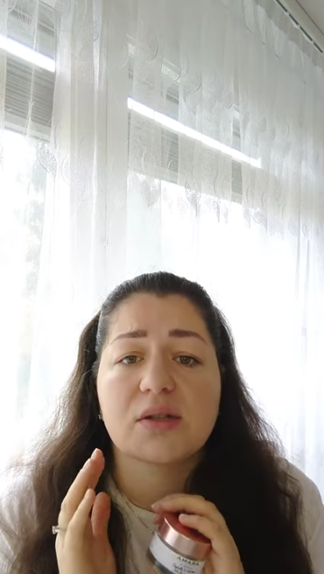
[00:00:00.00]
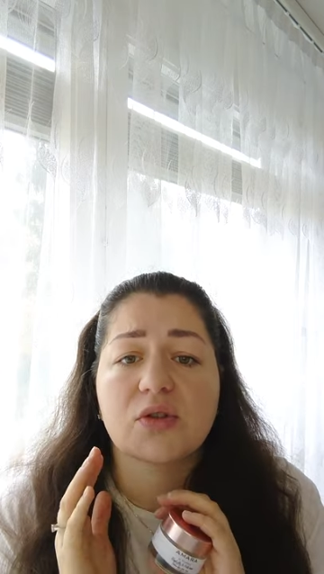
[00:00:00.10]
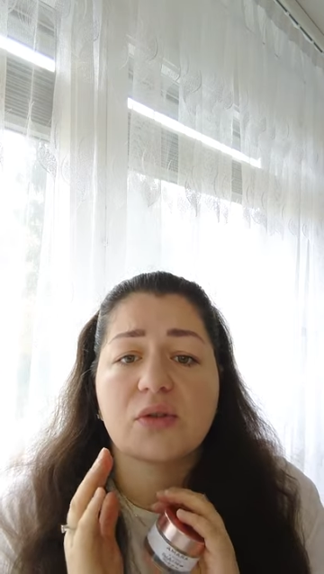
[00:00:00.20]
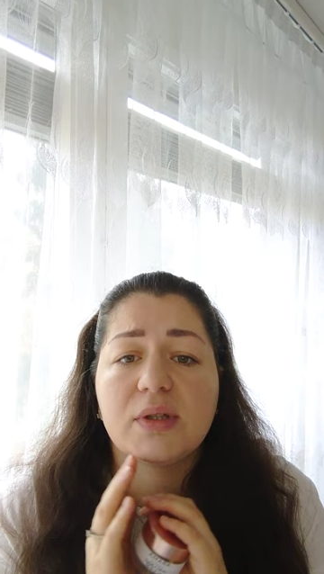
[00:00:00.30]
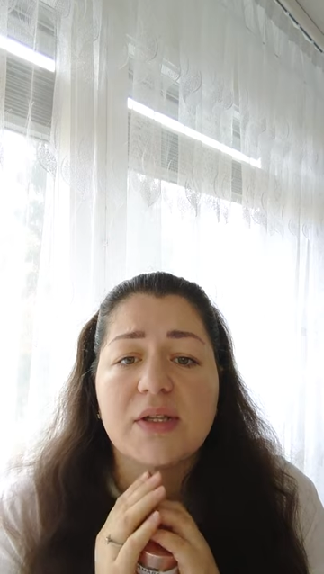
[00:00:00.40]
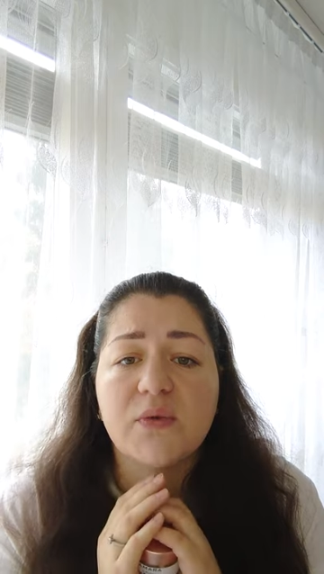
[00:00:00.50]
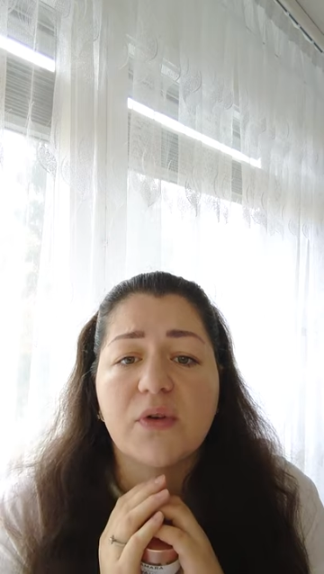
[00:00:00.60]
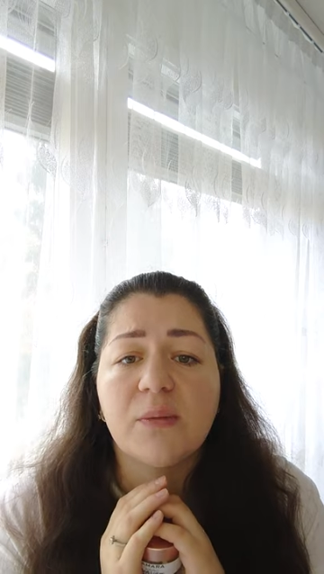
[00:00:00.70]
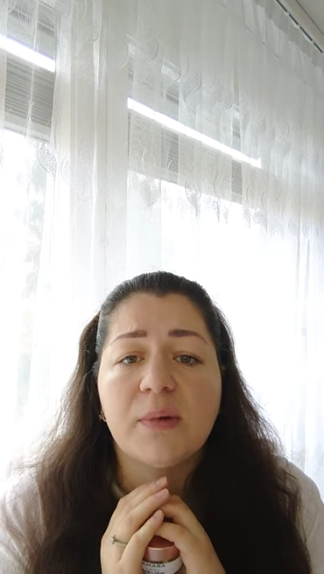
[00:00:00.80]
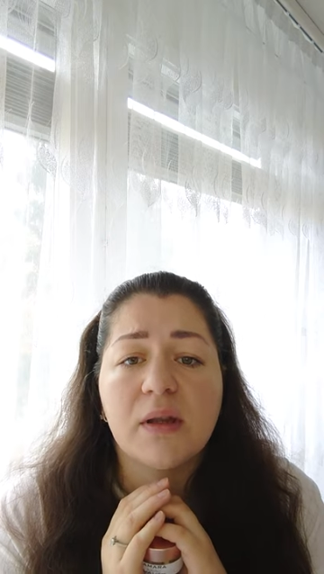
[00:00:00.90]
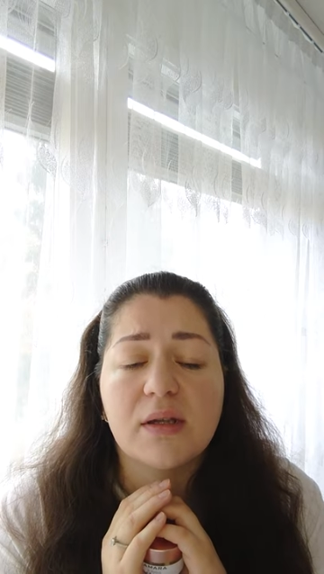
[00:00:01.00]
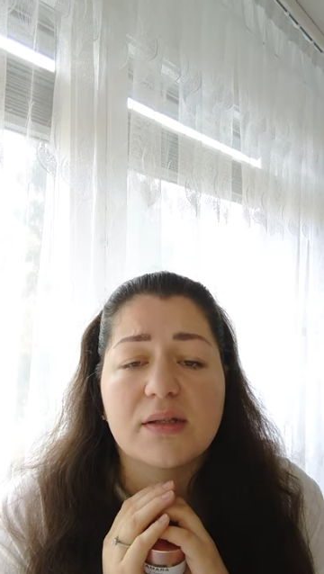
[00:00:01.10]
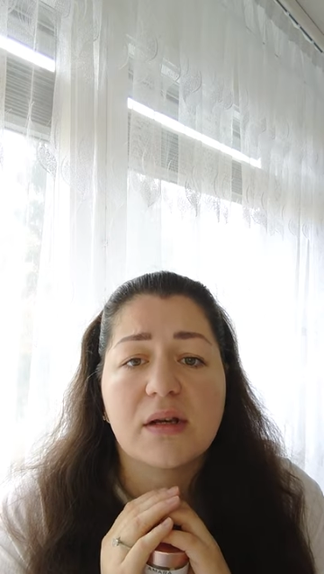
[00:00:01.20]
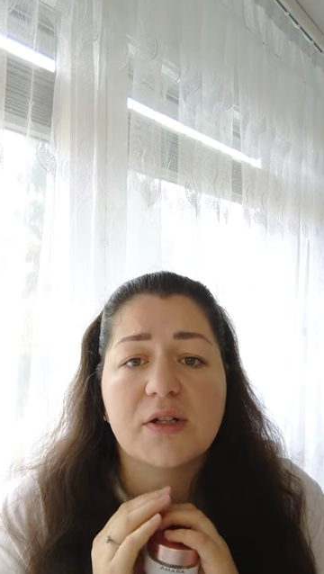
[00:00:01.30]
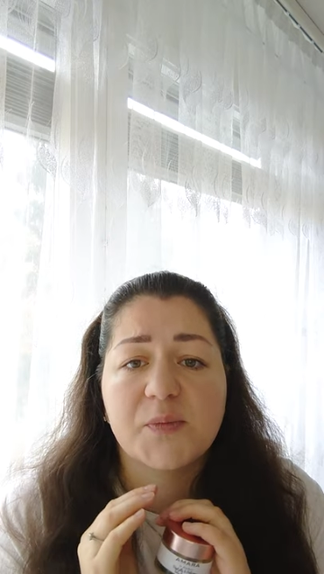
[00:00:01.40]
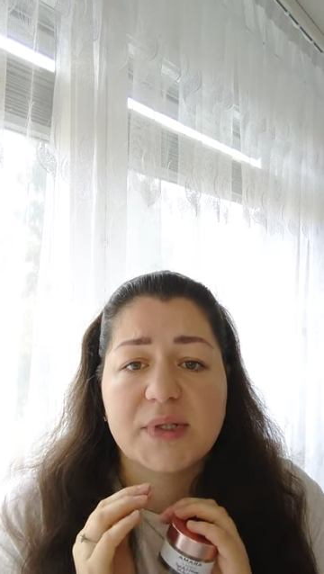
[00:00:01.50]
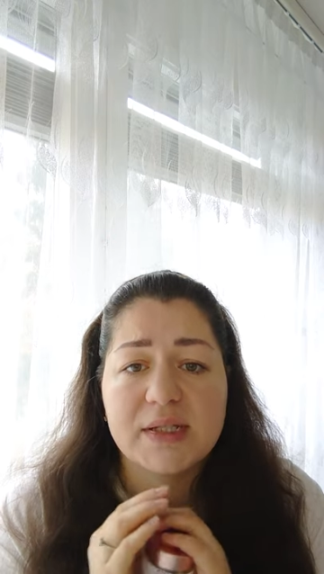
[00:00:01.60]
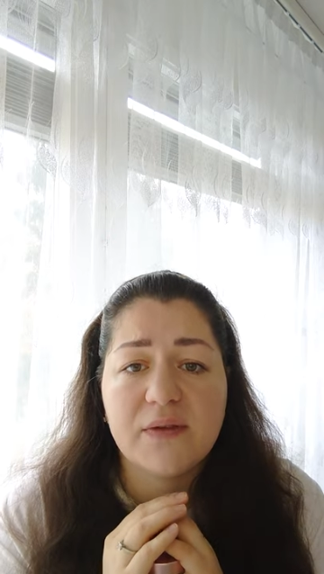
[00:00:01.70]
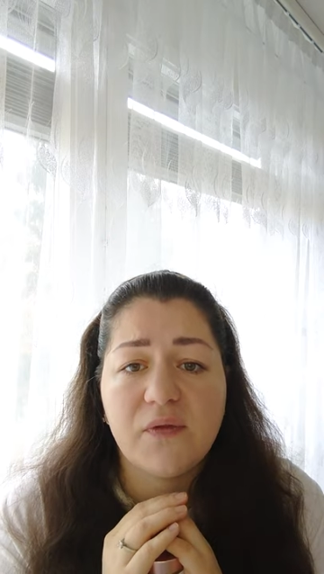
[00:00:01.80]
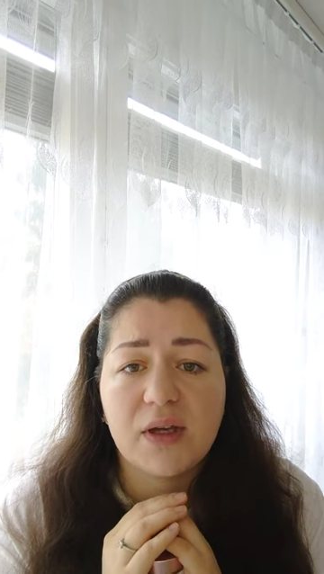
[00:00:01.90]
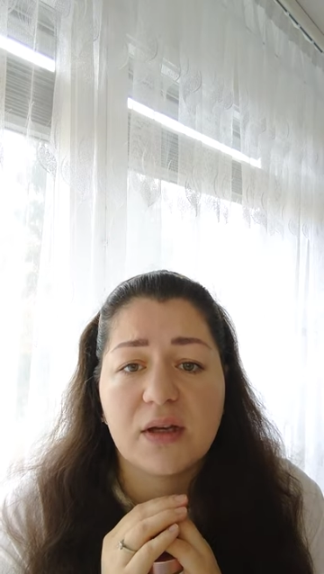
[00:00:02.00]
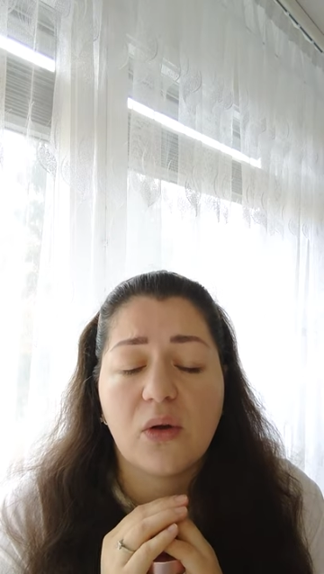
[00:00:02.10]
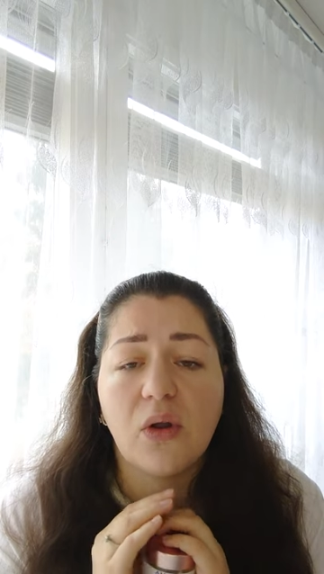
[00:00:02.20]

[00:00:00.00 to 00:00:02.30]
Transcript: So these formulas are specific